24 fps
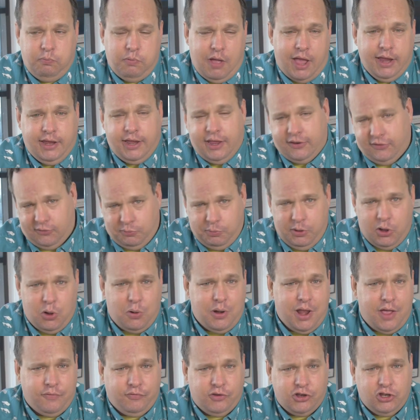I guess we
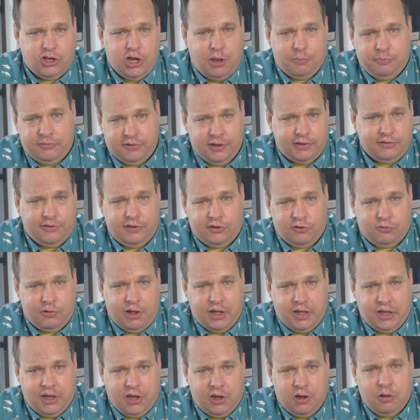don't have to jump since it's
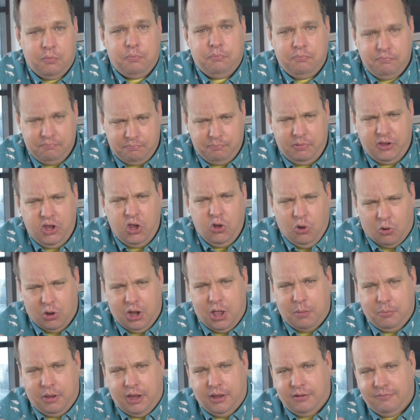right here, but you know what
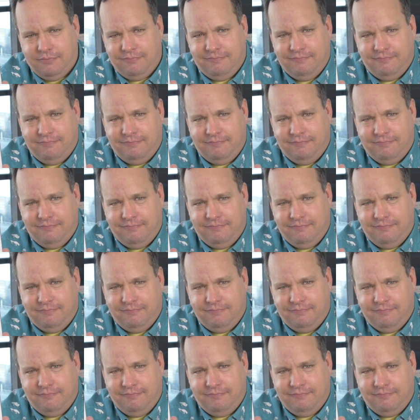I mean.